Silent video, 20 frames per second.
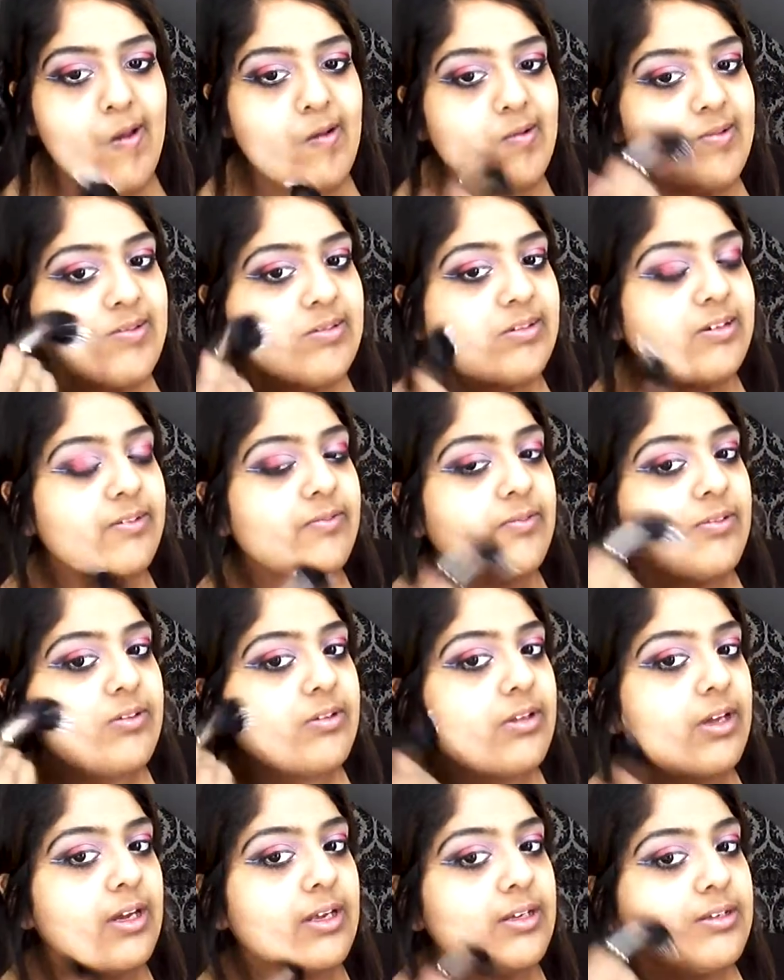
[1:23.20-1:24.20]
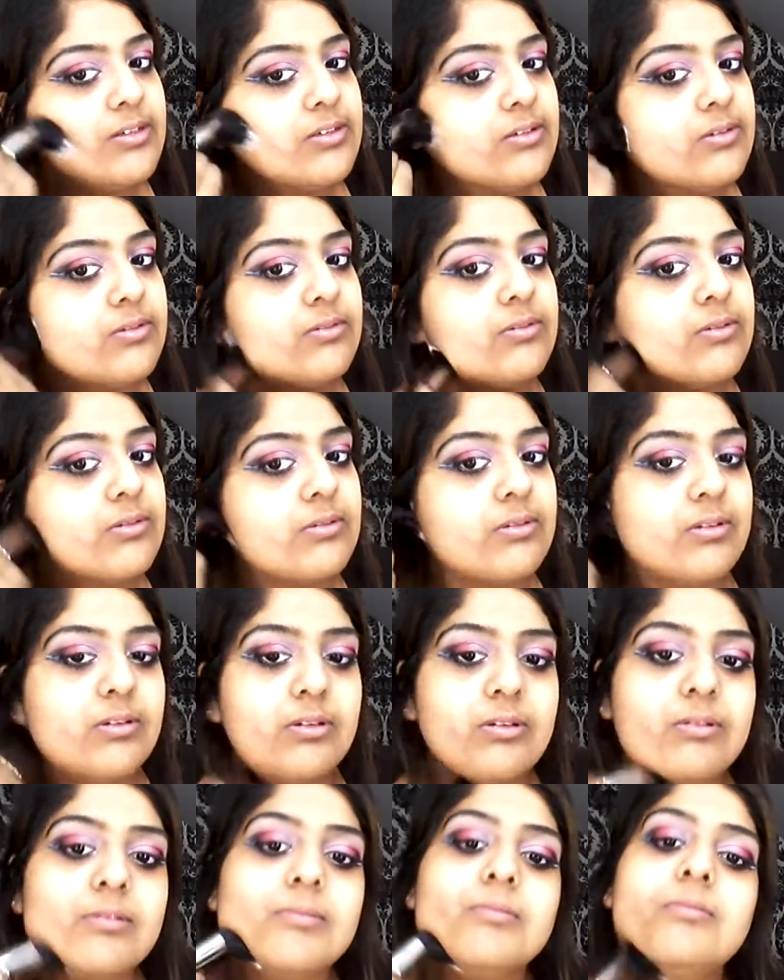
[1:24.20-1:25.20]
stipple that into all
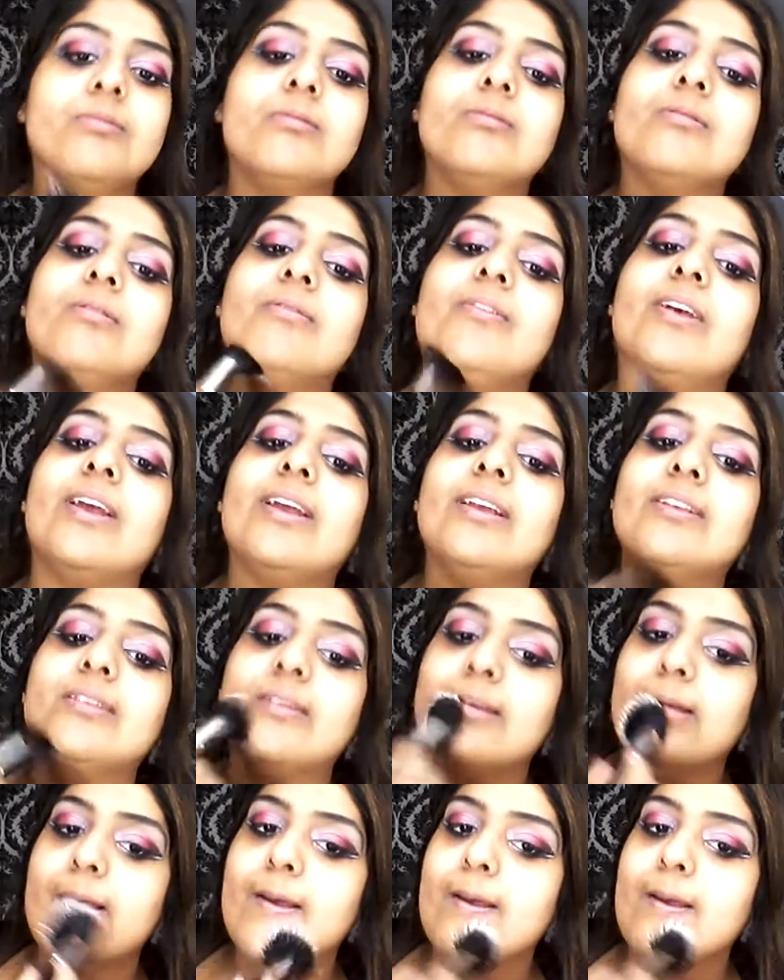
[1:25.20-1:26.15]
the face.